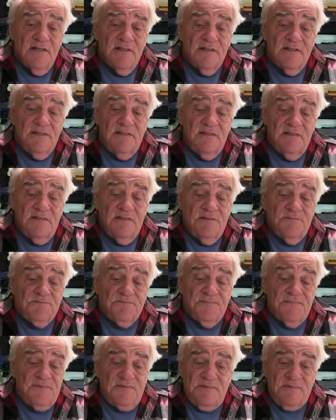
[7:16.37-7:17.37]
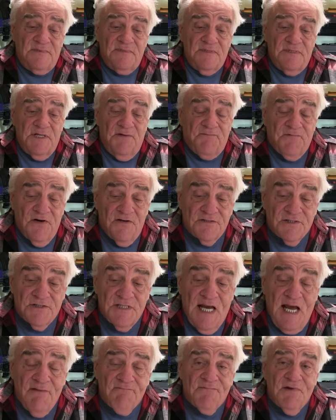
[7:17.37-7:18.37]
if you've
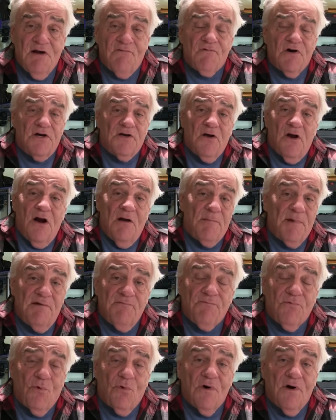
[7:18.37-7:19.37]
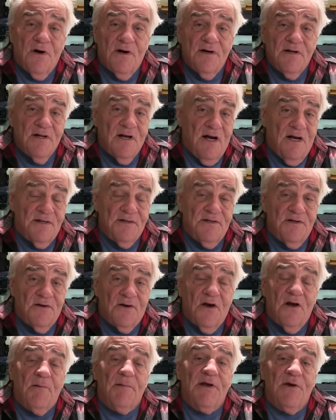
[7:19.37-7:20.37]
never done it before,
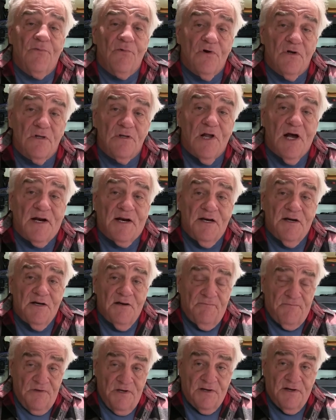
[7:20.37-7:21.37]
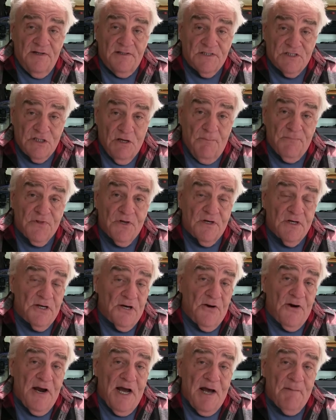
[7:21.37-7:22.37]
you're going to be real lucky if you get something
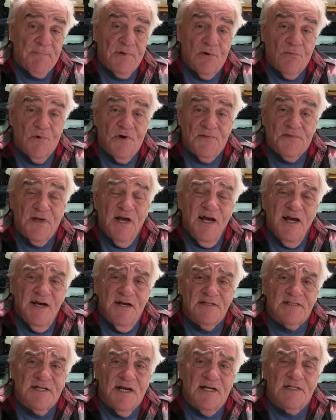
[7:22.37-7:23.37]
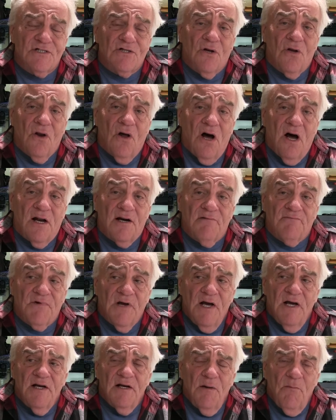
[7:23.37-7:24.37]
you're happy with. It takes a lot
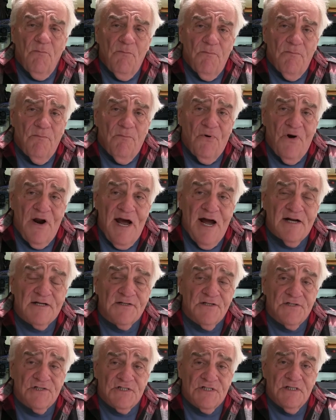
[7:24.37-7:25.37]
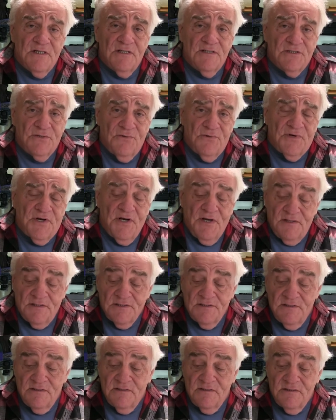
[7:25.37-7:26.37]
of practice to get